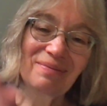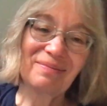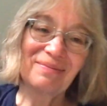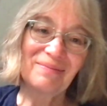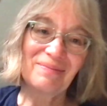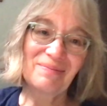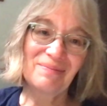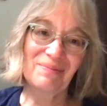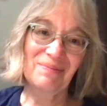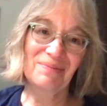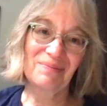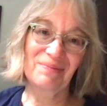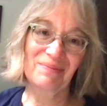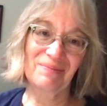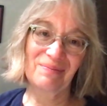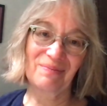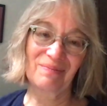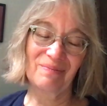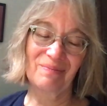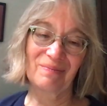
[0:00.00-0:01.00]

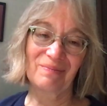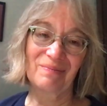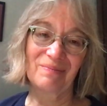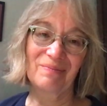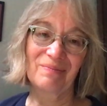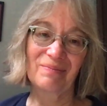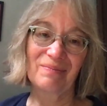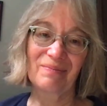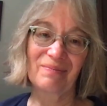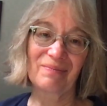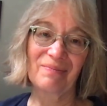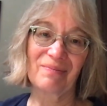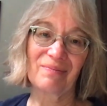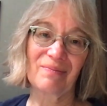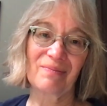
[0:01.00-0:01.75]
[no speech]